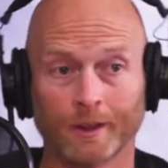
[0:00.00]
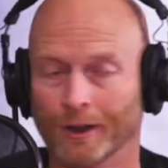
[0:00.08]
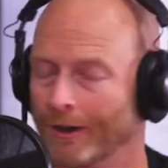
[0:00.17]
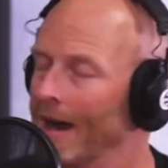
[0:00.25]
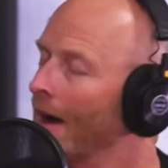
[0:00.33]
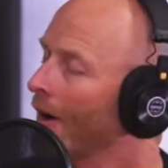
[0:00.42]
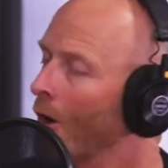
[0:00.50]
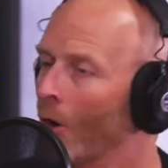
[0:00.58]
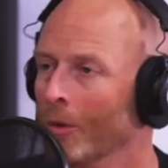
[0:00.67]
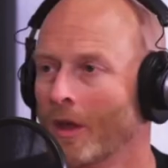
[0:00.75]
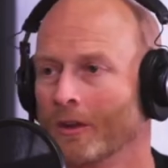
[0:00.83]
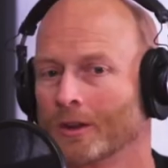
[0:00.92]
You're out a
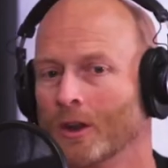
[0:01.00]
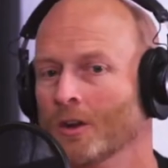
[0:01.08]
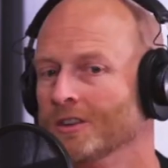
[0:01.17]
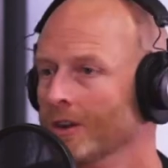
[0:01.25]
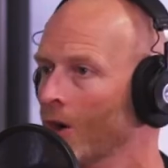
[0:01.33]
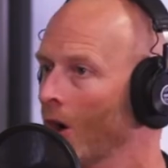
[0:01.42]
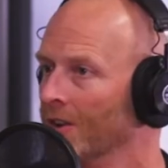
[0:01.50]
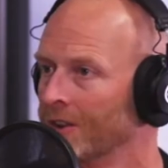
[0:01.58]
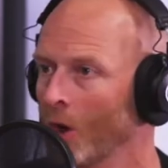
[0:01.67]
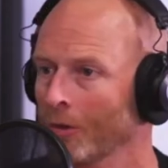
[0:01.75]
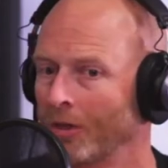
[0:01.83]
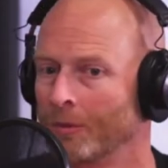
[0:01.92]
whole another closing cost,
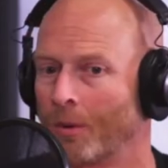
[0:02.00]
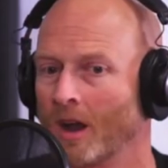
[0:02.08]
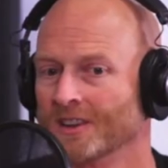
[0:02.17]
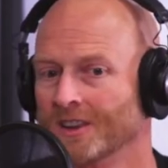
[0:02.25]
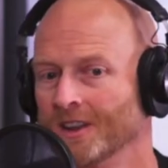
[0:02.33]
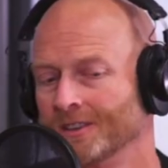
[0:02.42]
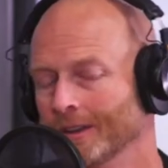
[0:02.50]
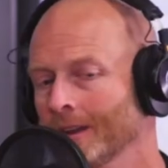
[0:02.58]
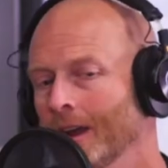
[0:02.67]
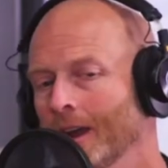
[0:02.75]
going through the process, and